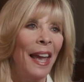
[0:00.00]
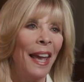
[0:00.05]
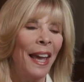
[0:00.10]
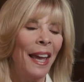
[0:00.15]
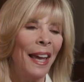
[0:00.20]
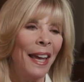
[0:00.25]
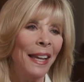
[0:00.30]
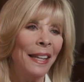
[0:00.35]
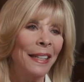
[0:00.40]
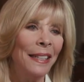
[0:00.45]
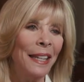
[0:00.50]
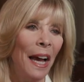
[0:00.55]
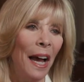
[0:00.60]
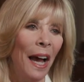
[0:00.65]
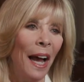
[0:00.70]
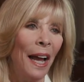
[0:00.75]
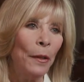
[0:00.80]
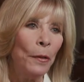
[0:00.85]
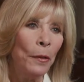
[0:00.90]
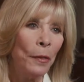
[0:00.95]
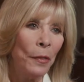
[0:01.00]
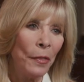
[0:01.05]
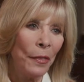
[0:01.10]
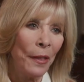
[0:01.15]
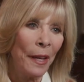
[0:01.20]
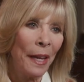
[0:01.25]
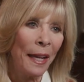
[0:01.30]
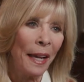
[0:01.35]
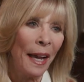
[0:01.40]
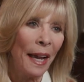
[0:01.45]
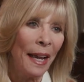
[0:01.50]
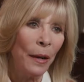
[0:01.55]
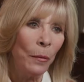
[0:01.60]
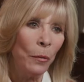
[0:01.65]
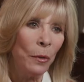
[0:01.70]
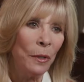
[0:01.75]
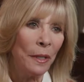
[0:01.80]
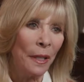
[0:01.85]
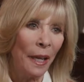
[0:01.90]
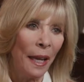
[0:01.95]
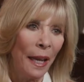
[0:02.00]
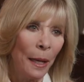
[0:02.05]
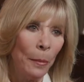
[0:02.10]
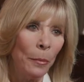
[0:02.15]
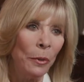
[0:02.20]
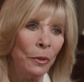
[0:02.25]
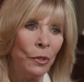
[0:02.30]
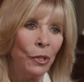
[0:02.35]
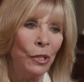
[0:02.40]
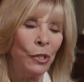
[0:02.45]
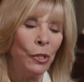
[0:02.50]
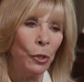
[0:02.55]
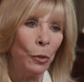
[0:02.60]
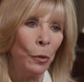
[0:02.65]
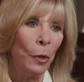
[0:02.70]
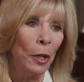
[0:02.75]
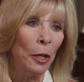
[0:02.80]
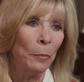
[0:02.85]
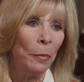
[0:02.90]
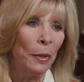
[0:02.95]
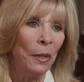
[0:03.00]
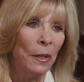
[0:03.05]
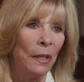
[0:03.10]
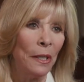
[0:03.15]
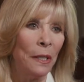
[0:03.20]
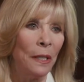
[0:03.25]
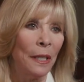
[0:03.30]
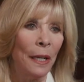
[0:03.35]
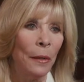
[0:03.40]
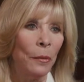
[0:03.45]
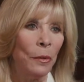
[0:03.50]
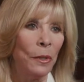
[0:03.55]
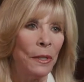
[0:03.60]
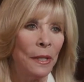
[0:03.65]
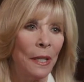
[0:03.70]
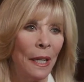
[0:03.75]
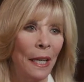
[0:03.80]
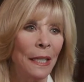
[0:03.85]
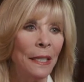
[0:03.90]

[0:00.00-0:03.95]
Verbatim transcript: And I think I was able to do it because I was